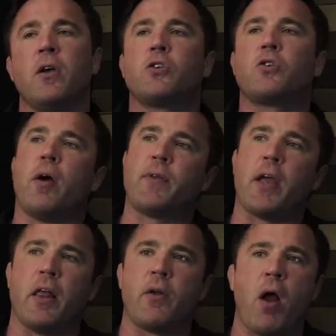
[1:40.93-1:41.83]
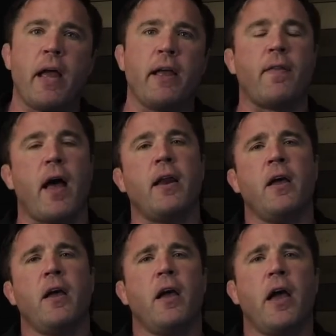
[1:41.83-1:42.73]
So I'm telling Ryan that.
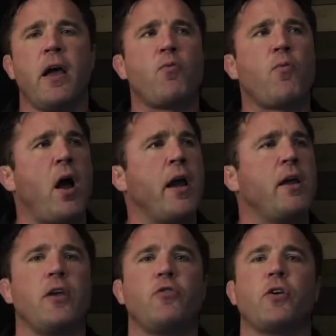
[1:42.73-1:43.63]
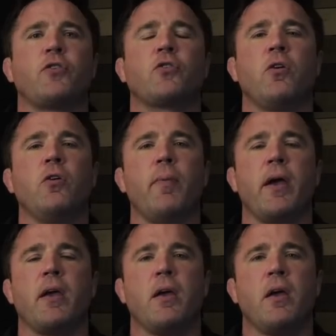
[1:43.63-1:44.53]
And Ryan, he tries to scold
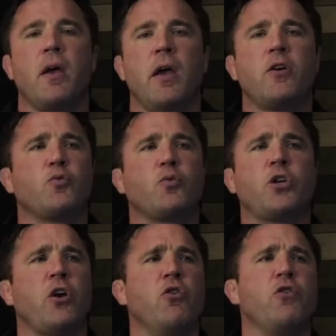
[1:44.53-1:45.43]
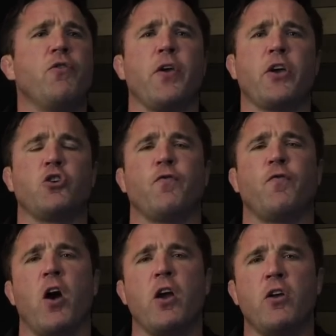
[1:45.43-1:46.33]
me. He goes, well, chill, who do you think he should
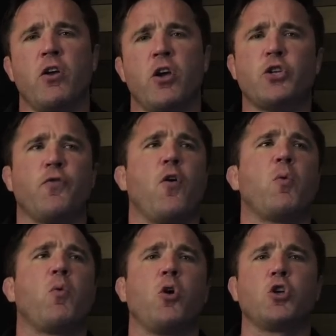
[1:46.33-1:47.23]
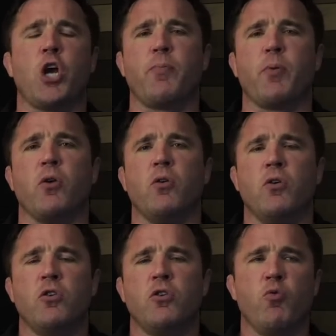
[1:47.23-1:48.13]
fight? He's the former world champion.
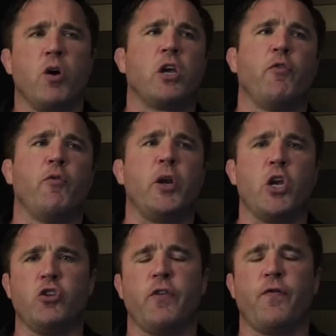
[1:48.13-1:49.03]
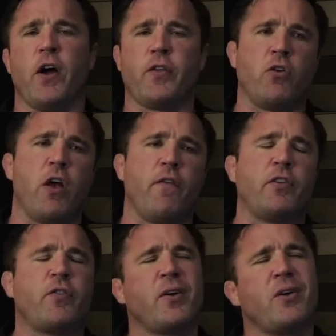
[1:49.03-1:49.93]
You want to give him an easy fight? They don't have
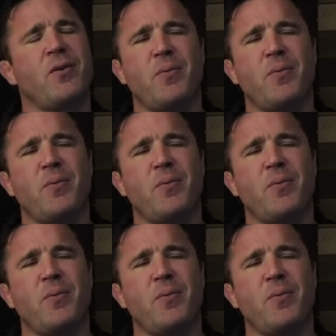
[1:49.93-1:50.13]
easy fight.